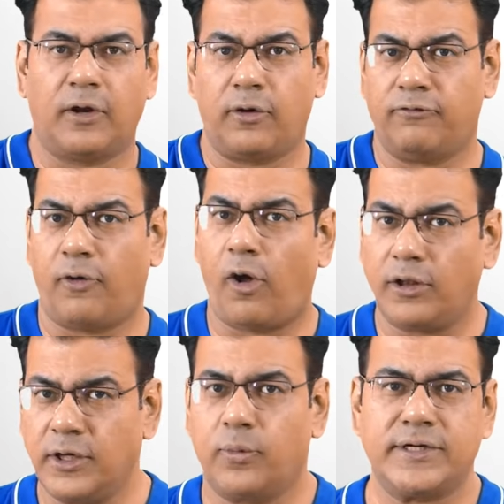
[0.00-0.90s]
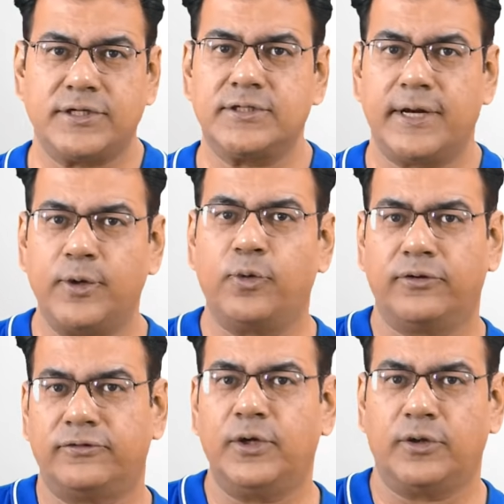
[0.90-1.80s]
out of all the questions that you're
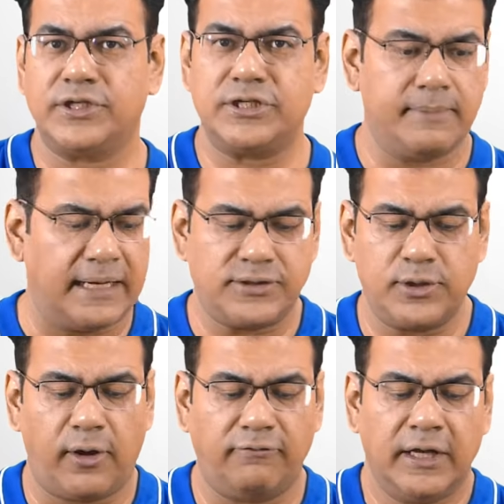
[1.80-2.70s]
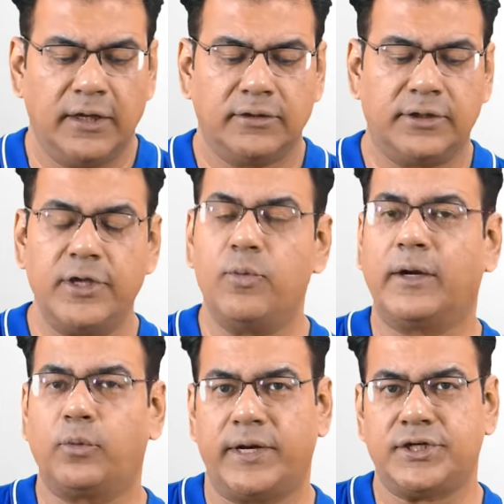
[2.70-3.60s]
going to see on the GMAT, so you have
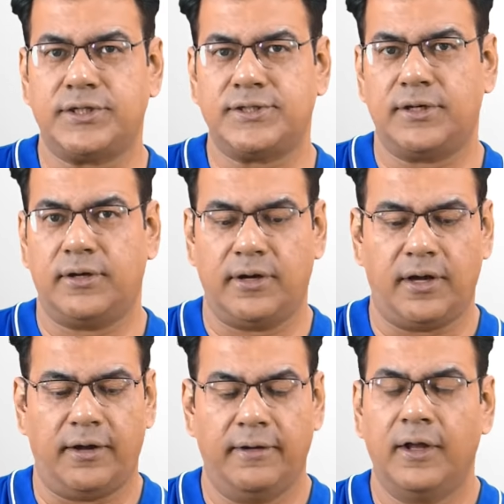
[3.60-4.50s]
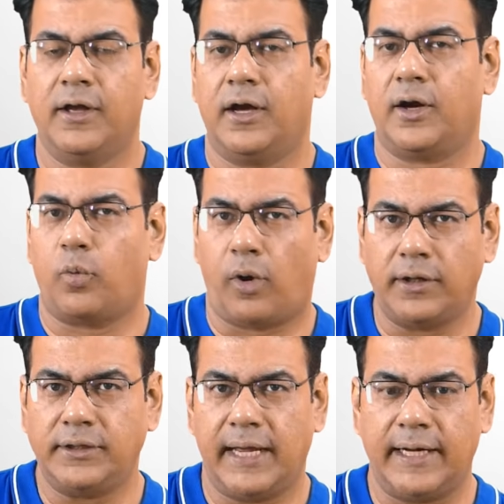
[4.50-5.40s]
31 questions in
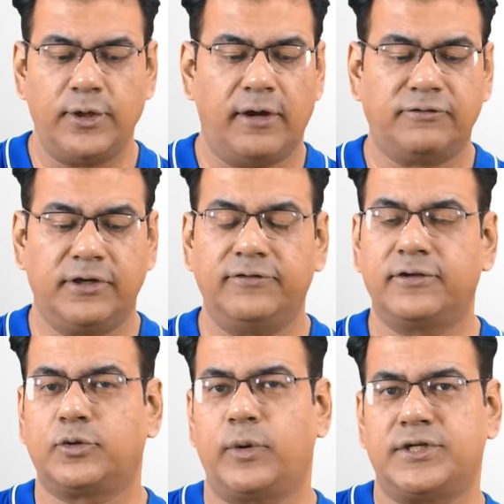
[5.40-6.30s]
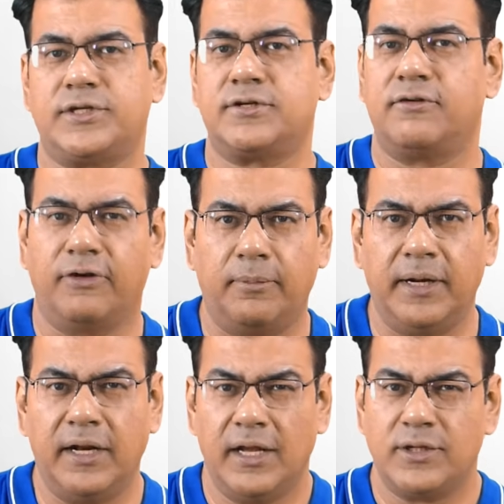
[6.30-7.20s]
quant and you have 36 questions in
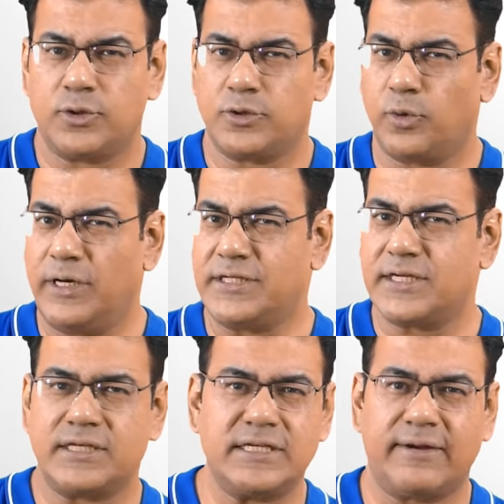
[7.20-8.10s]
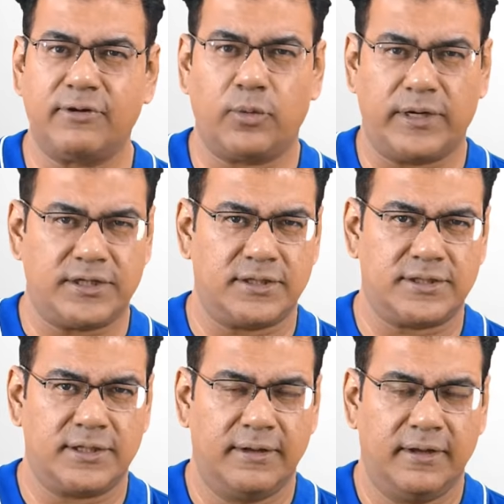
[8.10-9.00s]
verbal. So it's only 67 questions.